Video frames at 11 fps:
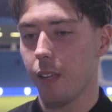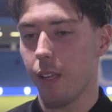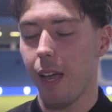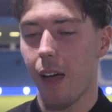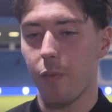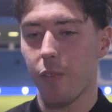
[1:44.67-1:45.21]

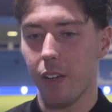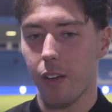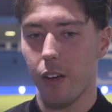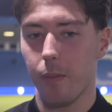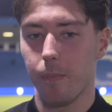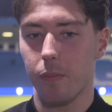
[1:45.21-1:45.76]
Yeah, I
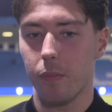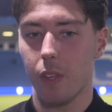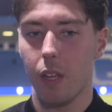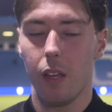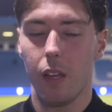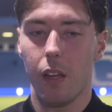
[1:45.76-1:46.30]
think
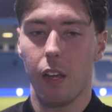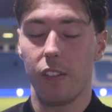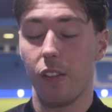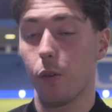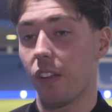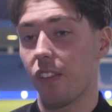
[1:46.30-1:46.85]

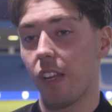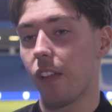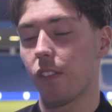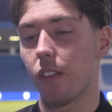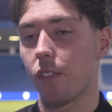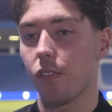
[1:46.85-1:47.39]
until this
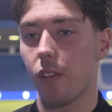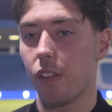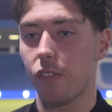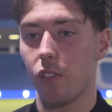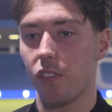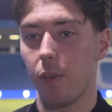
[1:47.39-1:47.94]
season,
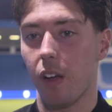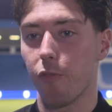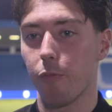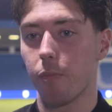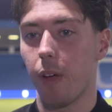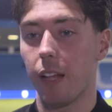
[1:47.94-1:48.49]
it's not something
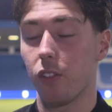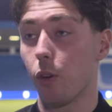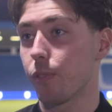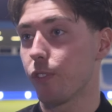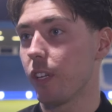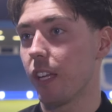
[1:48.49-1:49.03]
I've had the
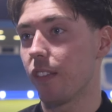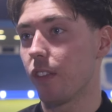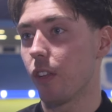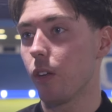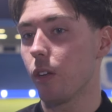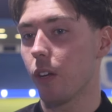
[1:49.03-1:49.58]
opportunity to
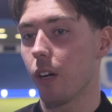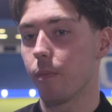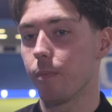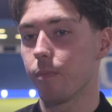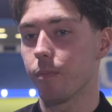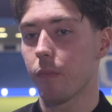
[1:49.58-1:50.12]
do,
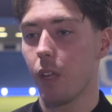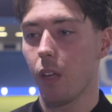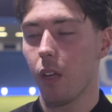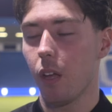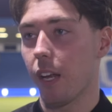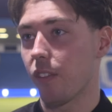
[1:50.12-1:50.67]
and
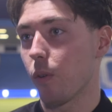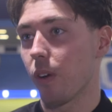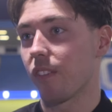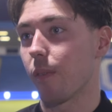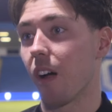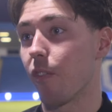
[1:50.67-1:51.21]
it's
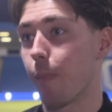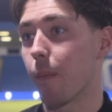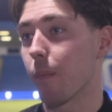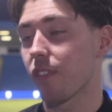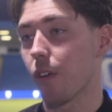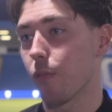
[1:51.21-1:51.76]
always something I've backed
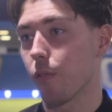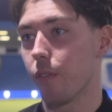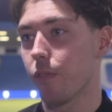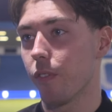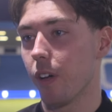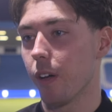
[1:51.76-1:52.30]
myself
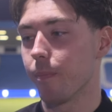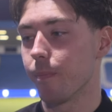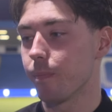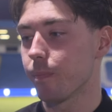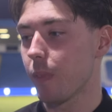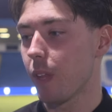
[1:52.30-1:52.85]
with.
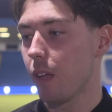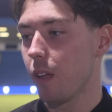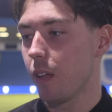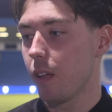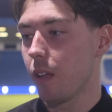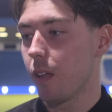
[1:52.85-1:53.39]

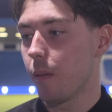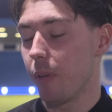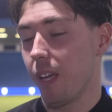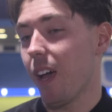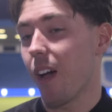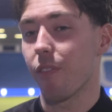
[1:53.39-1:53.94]
But
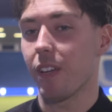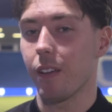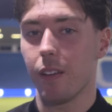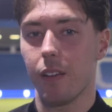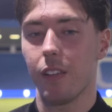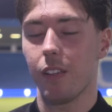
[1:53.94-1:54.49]
yeah, I think
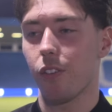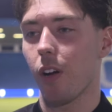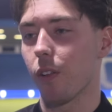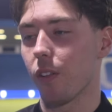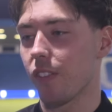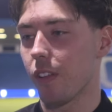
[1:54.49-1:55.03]
you try
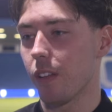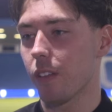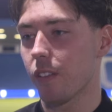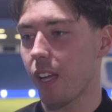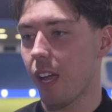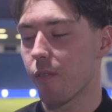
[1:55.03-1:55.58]
not to
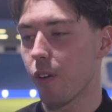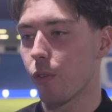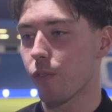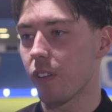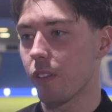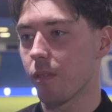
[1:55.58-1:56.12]
get
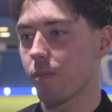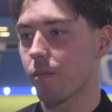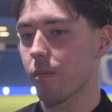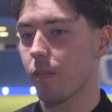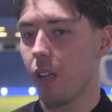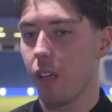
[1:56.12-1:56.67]
involved in
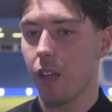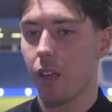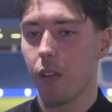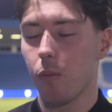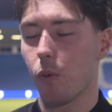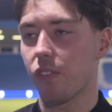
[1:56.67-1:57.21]

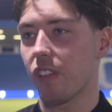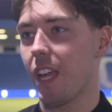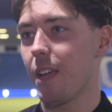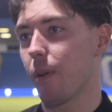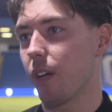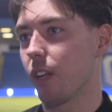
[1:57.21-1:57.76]
what's the
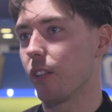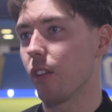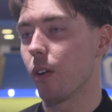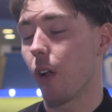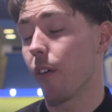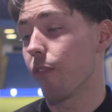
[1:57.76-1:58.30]
keeper going to
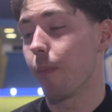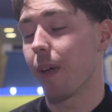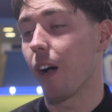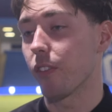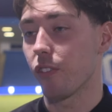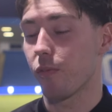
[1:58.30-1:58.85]
do. Like for me,
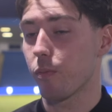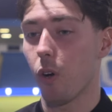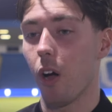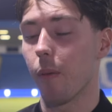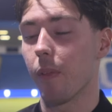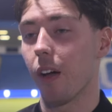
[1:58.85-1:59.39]
I just
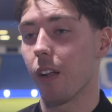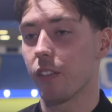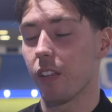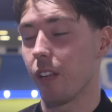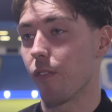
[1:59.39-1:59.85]
got up there and I didn't